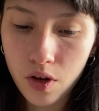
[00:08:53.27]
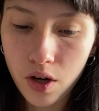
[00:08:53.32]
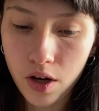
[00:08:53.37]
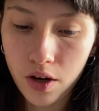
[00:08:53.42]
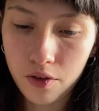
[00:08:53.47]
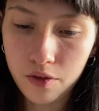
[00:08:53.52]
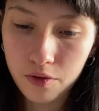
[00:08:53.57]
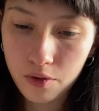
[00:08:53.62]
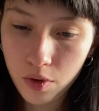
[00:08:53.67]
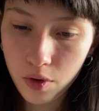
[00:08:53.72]

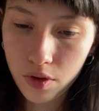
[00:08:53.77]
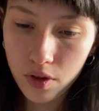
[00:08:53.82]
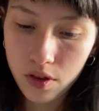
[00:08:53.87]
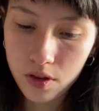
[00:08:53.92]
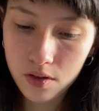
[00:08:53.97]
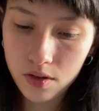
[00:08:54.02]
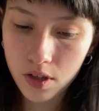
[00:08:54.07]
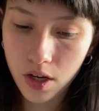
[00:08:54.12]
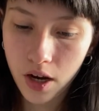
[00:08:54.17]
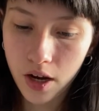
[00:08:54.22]
4th
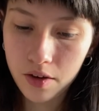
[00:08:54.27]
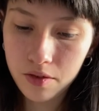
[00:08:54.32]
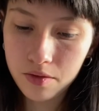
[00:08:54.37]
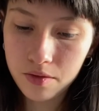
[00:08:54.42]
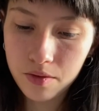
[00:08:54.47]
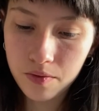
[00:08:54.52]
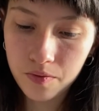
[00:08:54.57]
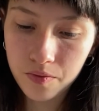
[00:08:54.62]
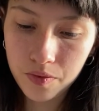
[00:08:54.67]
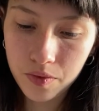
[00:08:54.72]
staff,
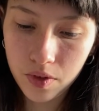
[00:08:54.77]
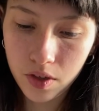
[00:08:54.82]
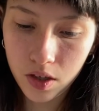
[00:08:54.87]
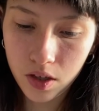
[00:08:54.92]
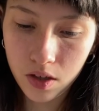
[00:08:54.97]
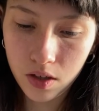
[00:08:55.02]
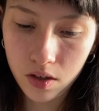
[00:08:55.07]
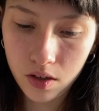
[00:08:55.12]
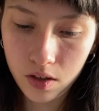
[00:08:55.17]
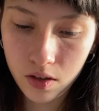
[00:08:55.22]

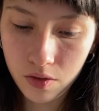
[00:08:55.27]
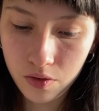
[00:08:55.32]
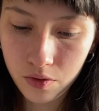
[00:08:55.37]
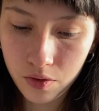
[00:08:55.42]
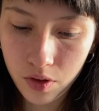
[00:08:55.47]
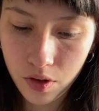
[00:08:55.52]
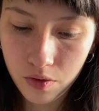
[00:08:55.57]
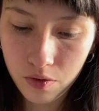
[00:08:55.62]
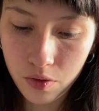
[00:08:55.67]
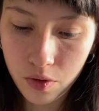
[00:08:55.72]
like
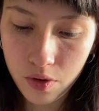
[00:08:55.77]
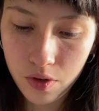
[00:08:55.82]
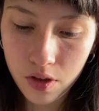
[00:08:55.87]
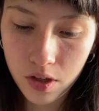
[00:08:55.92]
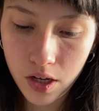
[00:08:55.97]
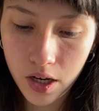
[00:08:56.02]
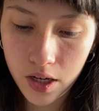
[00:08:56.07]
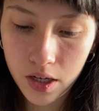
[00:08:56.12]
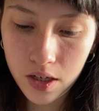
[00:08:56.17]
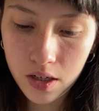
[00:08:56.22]
the 4th
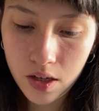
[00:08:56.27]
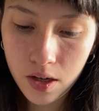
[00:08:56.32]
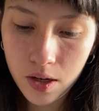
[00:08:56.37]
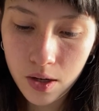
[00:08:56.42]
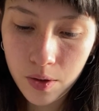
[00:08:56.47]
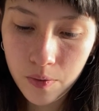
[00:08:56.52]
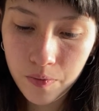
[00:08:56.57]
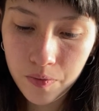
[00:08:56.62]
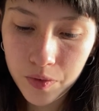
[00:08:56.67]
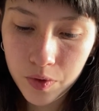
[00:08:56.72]
line,
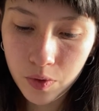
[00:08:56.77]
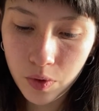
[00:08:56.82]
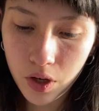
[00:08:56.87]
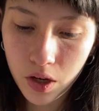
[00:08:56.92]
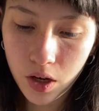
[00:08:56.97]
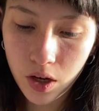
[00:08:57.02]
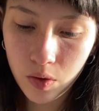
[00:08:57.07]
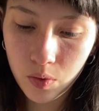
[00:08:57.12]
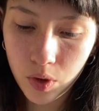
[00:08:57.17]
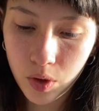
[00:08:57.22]

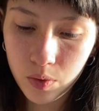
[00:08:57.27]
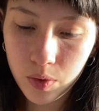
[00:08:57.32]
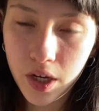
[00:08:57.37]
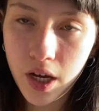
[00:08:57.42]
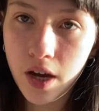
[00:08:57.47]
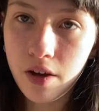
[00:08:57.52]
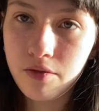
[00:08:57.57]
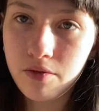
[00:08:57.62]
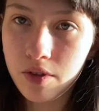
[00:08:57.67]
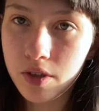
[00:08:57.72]
where we
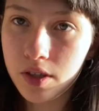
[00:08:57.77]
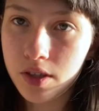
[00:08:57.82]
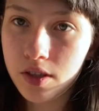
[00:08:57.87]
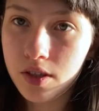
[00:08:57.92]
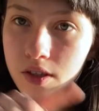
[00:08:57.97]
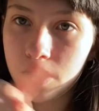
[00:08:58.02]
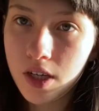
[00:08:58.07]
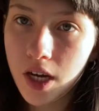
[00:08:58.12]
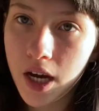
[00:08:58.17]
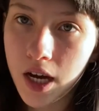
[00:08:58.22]
have this
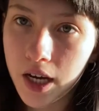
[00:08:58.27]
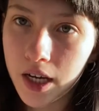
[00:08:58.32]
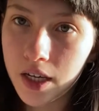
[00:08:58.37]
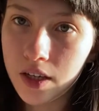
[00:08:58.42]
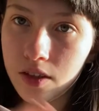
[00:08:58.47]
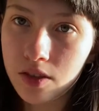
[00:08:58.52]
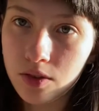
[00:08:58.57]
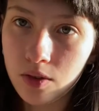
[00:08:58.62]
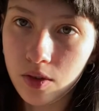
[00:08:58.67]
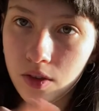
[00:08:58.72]
tie,
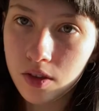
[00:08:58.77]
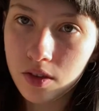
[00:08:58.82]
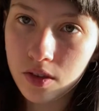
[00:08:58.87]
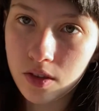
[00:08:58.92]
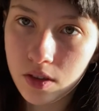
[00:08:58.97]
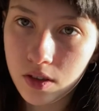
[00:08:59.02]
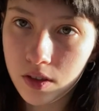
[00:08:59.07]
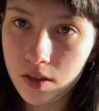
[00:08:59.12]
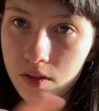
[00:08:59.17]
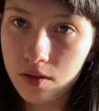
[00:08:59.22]
so this
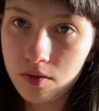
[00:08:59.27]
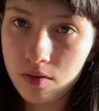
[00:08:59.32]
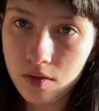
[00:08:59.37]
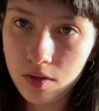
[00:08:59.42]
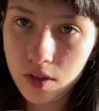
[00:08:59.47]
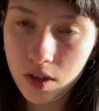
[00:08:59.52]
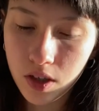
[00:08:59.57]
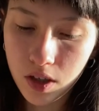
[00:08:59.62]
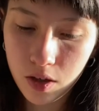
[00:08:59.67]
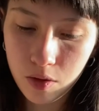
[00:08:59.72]
little
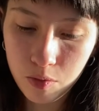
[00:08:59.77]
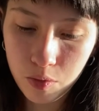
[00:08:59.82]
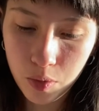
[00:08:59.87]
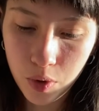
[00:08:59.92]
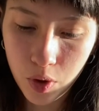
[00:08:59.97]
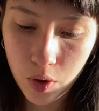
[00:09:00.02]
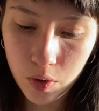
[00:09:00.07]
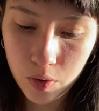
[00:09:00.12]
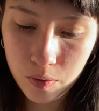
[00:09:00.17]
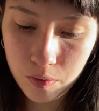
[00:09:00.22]

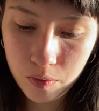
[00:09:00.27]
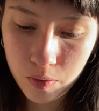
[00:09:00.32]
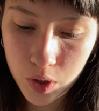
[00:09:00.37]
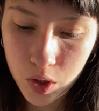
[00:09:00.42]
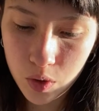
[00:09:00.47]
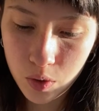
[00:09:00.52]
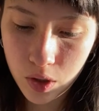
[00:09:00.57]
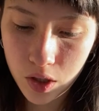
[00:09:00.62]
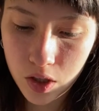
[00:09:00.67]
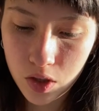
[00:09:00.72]
bow
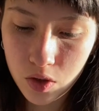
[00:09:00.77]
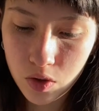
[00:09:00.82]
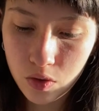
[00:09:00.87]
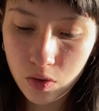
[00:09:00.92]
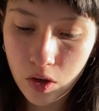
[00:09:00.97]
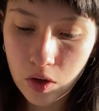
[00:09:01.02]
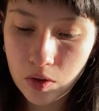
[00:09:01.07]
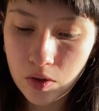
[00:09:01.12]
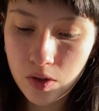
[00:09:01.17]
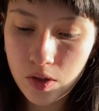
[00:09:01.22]
between the 2
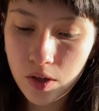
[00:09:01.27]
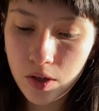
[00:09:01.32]
notes.